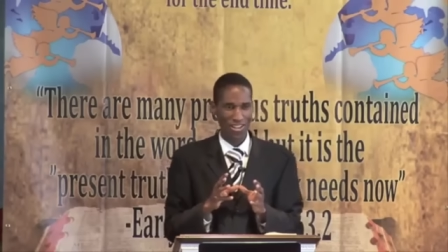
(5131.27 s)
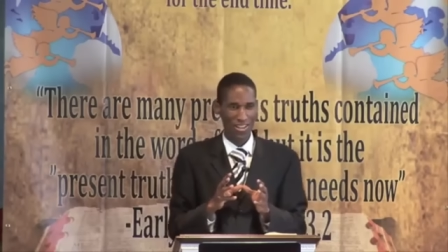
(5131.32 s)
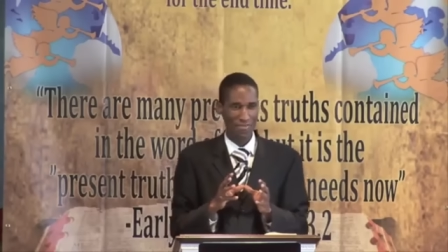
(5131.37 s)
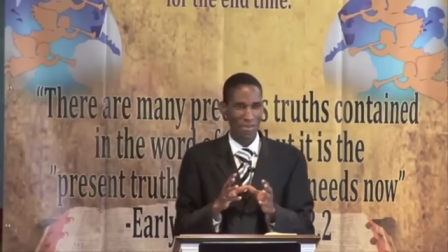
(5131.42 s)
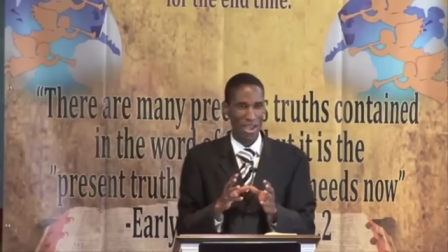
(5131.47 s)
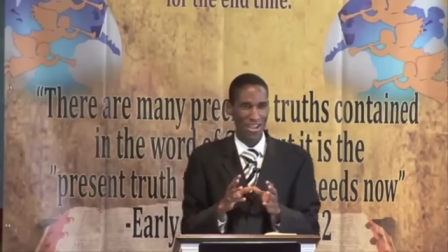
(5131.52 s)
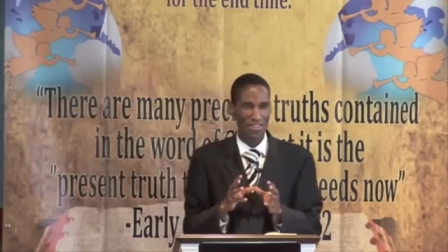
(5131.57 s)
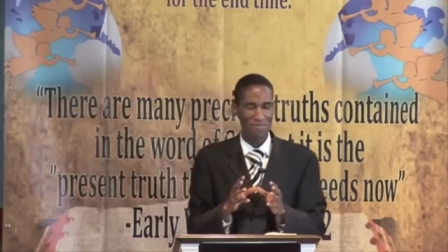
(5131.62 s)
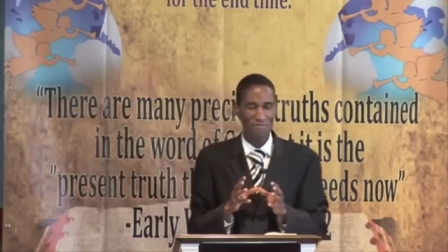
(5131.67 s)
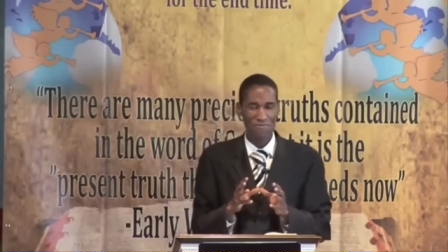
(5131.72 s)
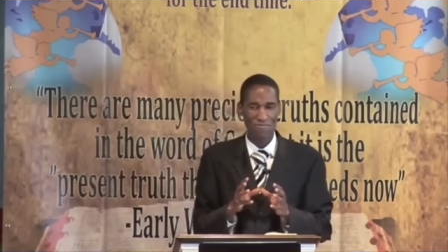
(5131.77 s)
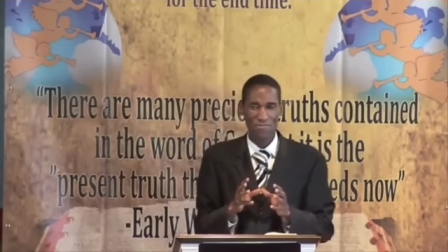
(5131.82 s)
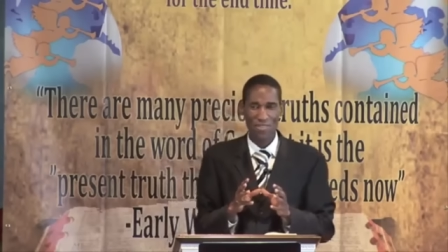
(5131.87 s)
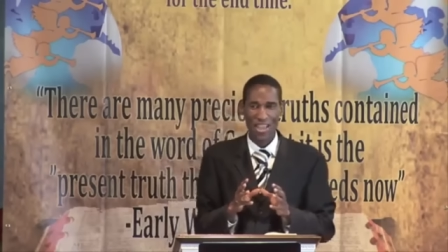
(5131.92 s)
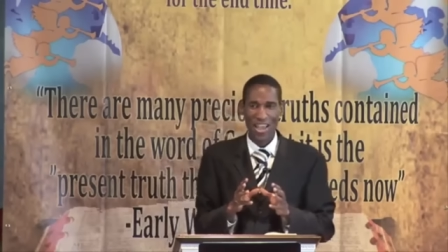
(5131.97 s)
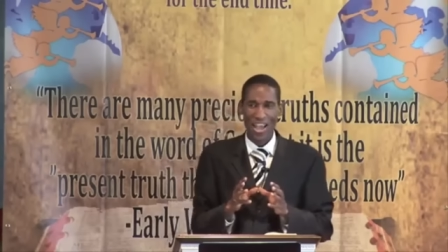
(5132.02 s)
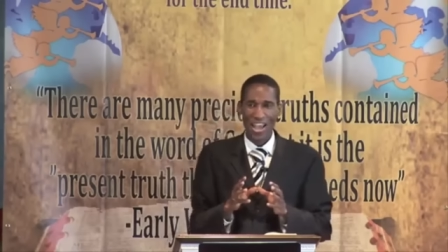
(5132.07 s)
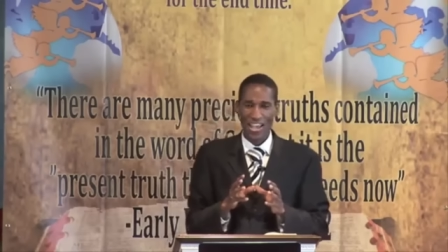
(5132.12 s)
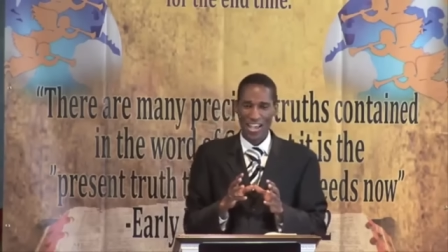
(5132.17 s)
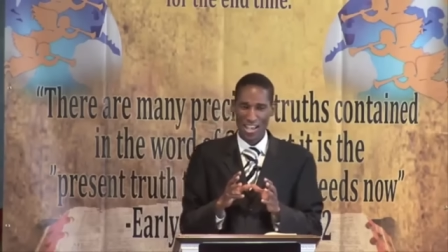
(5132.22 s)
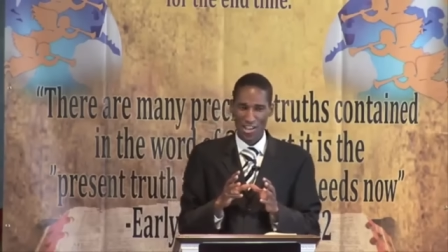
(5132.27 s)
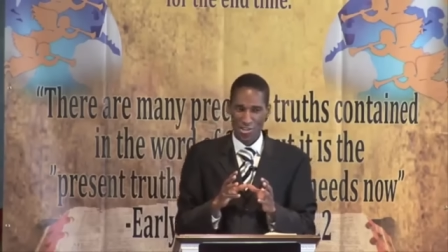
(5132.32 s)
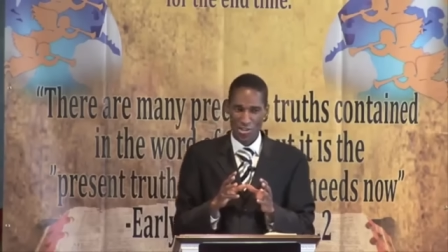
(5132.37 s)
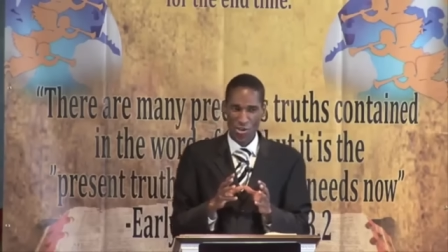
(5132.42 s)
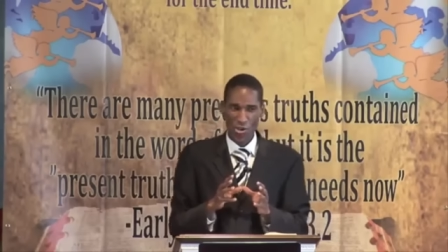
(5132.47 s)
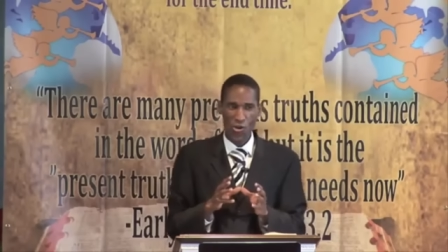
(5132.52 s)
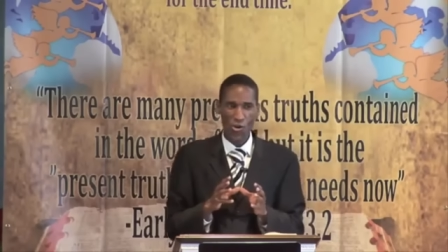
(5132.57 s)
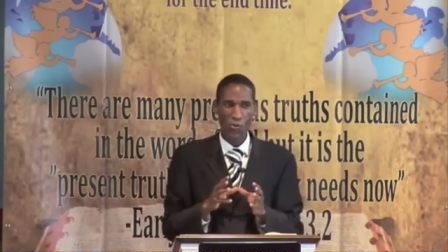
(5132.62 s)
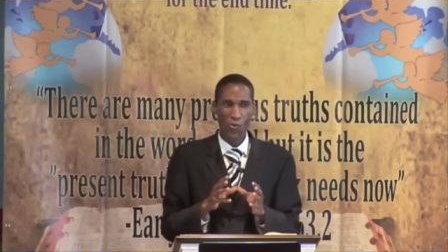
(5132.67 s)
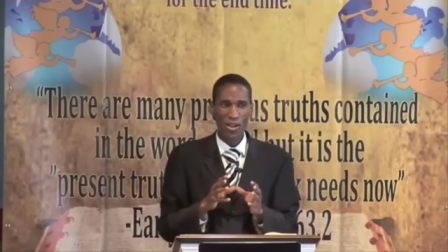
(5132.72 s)
Amen? He
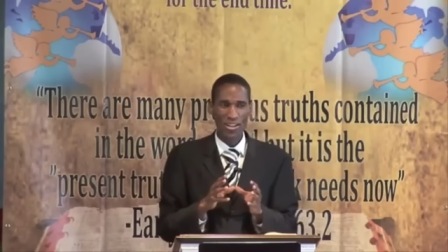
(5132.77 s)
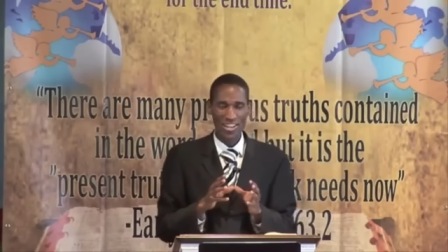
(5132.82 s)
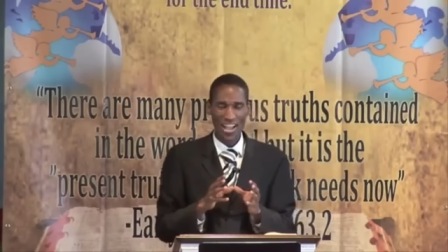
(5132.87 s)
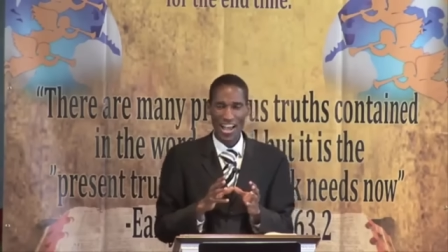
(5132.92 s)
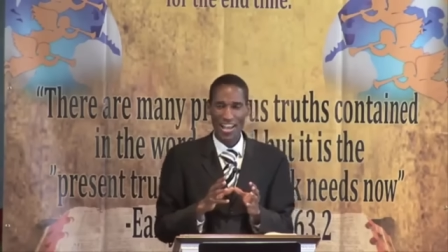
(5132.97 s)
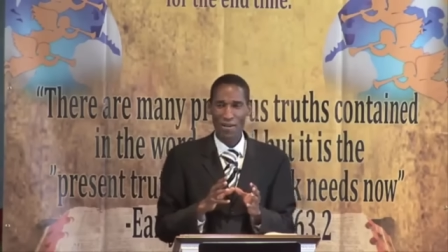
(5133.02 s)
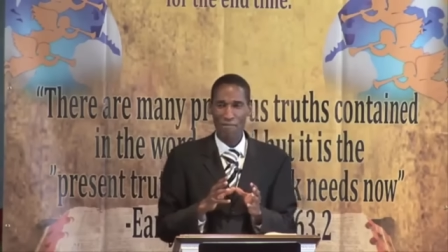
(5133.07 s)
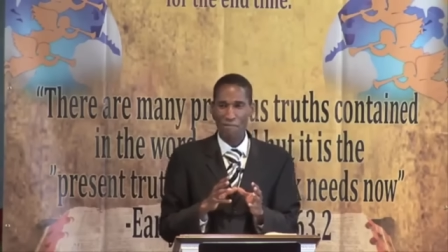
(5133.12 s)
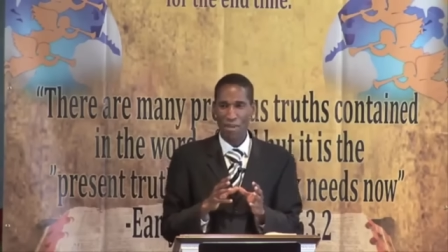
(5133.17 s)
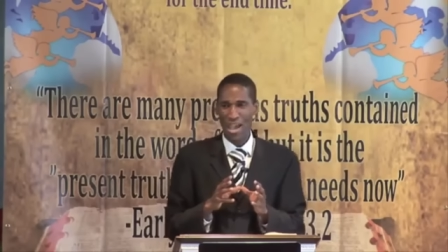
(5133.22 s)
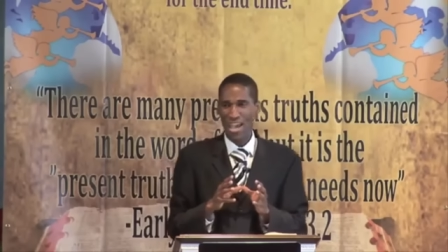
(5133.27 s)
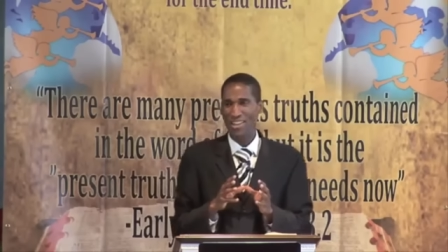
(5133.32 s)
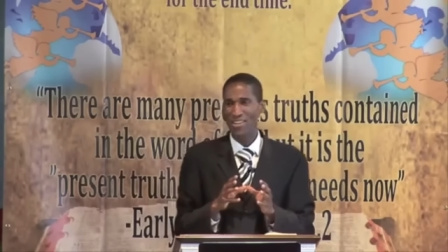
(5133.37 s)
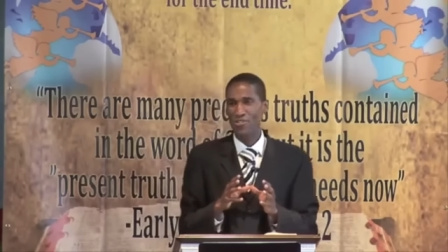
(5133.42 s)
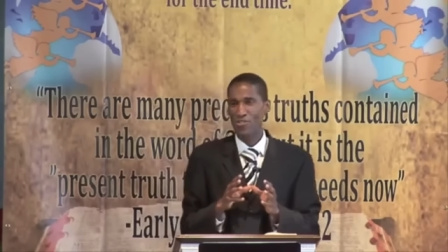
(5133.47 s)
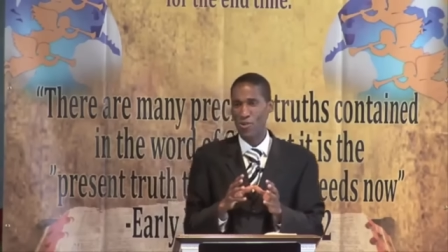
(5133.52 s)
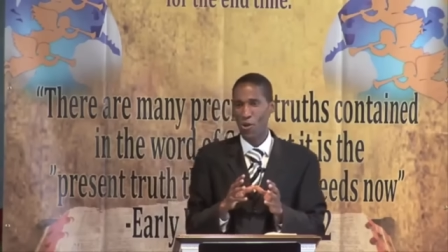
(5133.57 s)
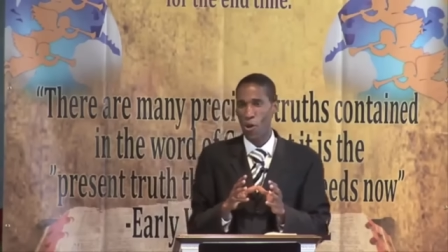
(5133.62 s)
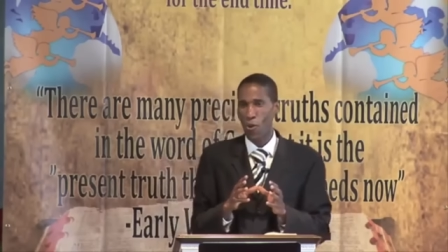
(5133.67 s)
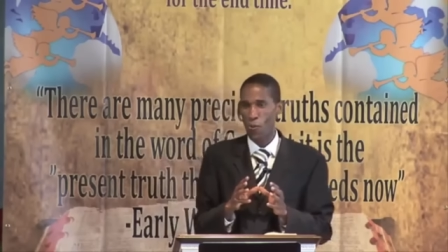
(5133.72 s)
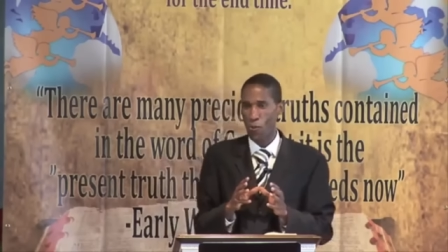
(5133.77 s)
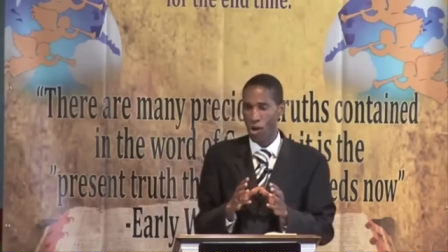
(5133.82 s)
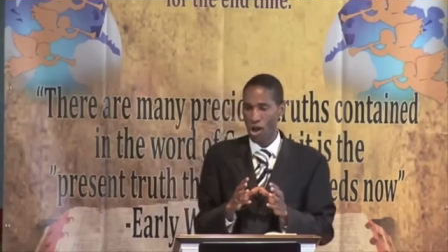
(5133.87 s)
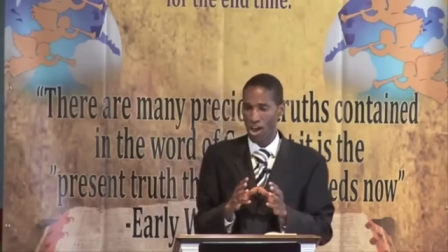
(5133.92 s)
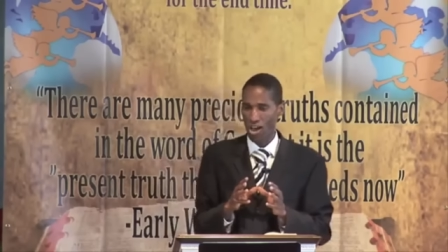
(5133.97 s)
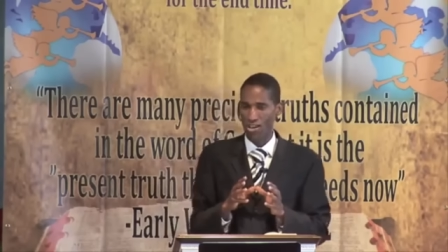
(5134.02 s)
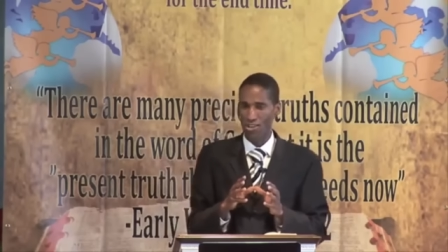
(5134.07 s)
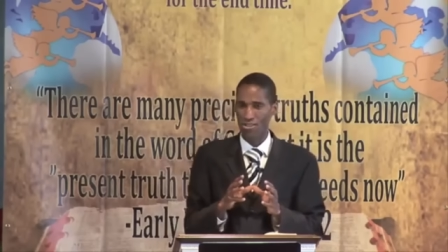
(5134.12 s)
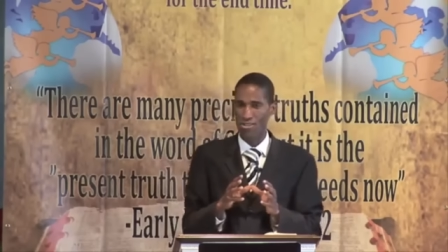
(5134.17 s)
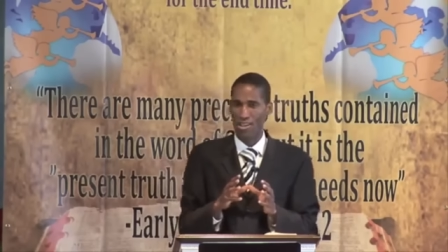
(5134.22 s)
knew what kind of man Saul
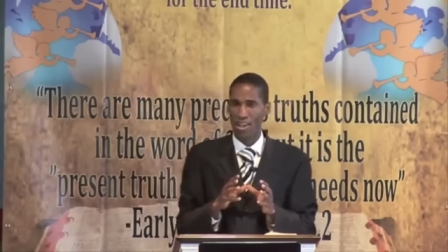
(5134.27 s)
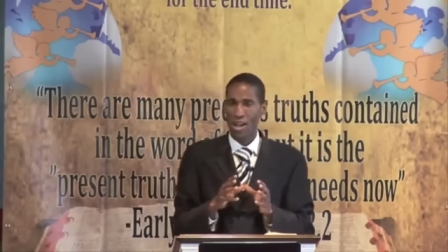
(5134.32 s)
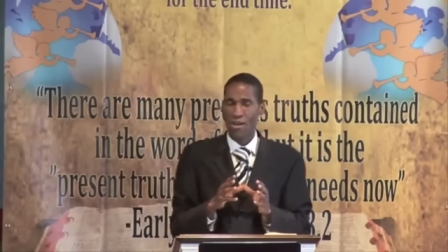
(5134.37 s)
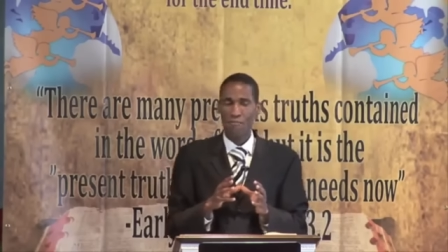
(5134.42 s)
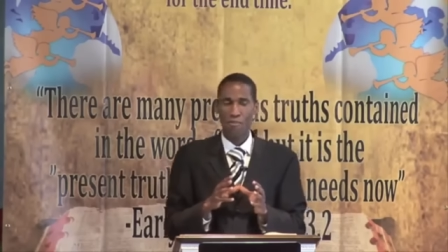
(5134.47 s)
was.